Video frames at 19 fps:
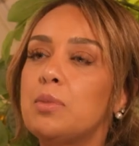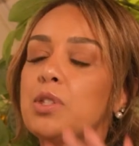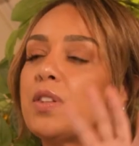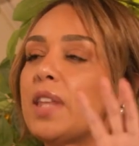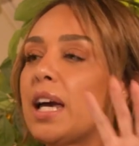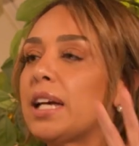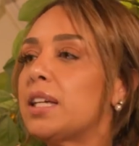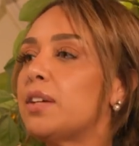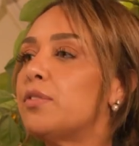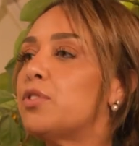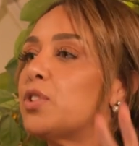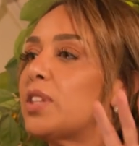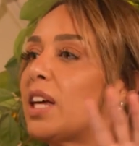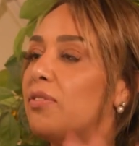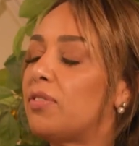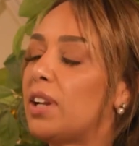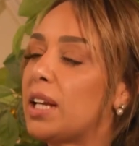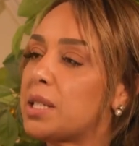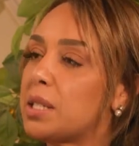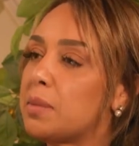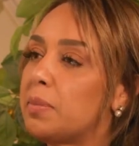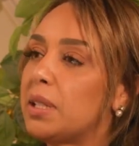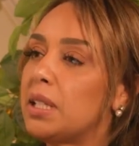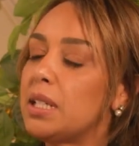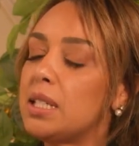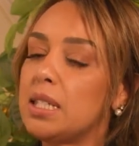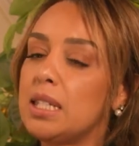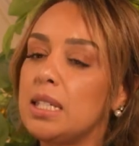So that gives you that
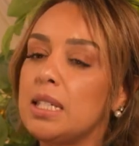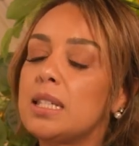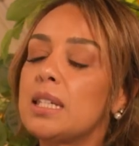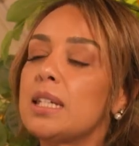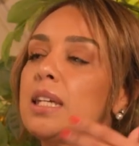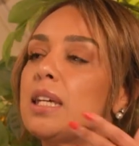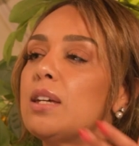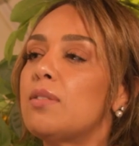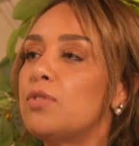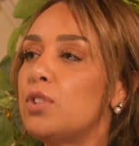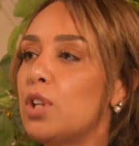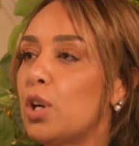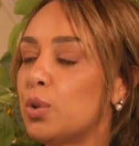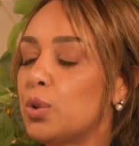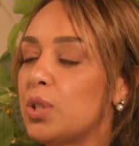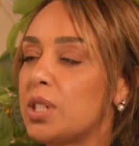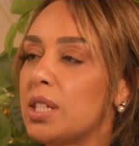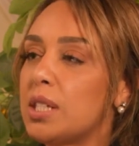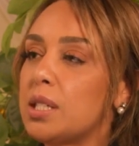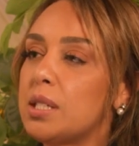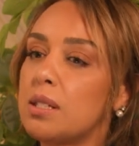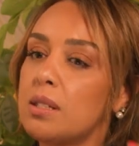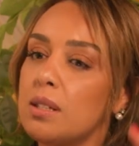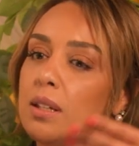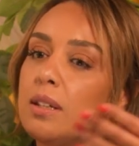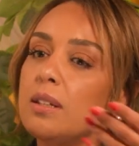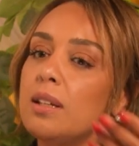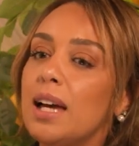flexibility to give
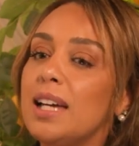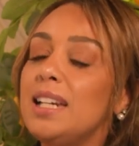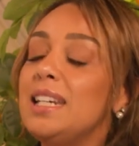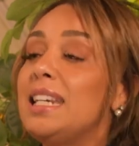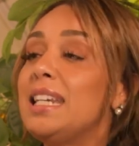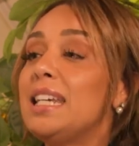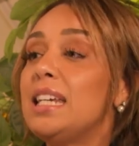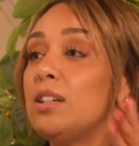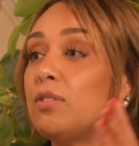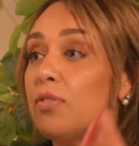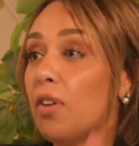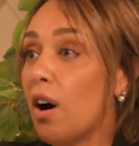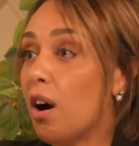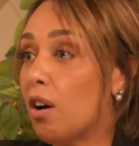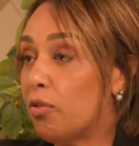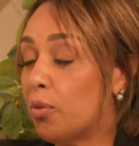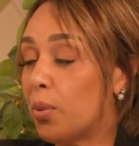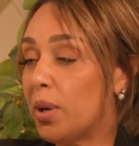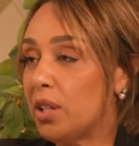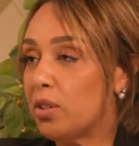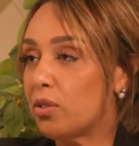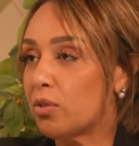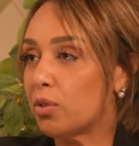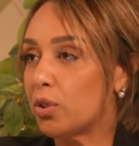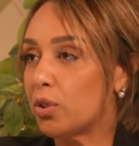notice and leave halfway